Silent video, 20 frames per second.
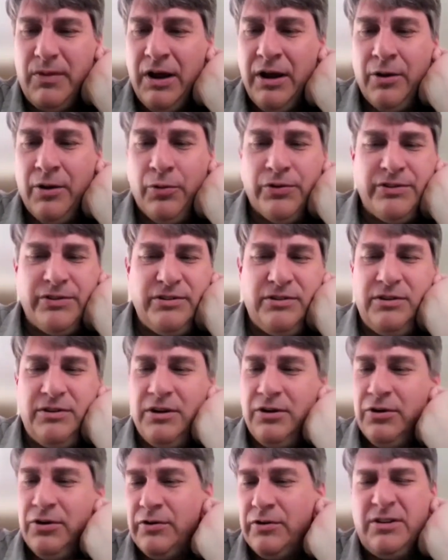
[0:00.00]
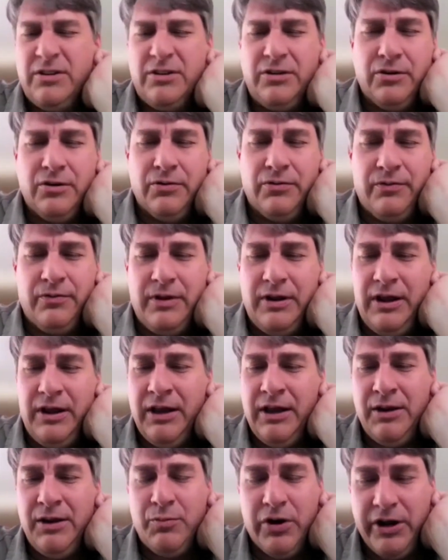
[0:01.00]
I will steer clear
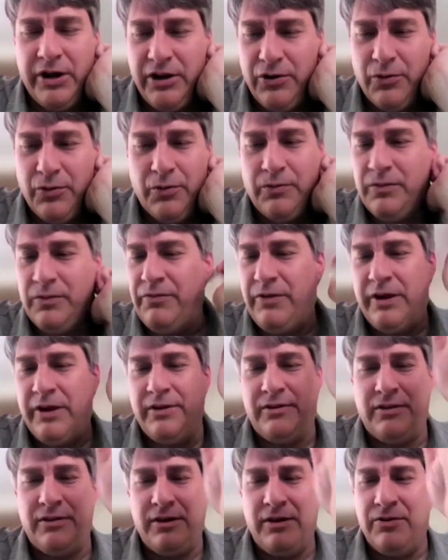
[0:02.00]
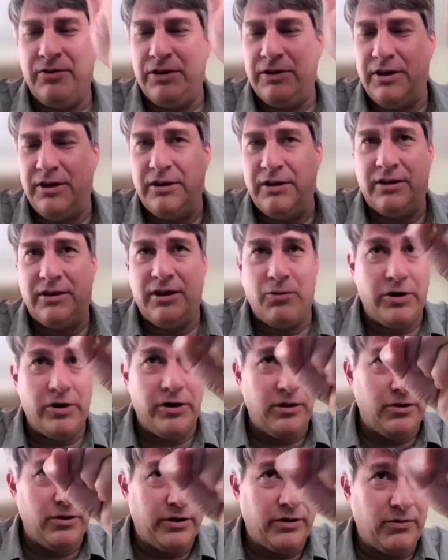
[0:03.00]
anybody who, if I even think they want
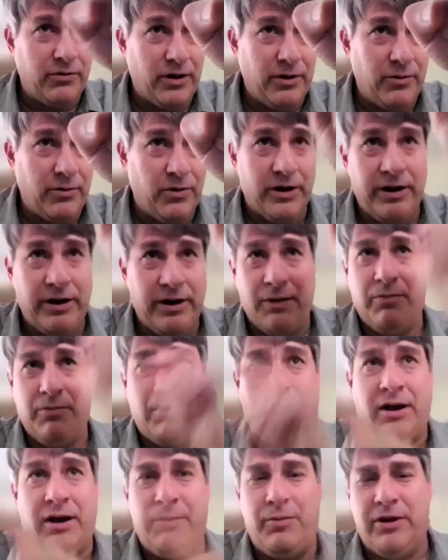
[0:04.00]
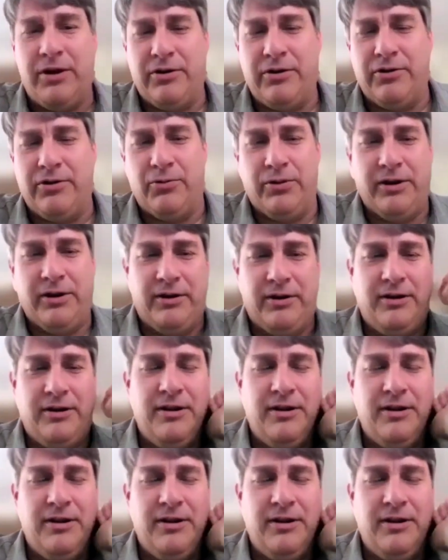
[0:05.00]
to look right where I am, I'm out of the way.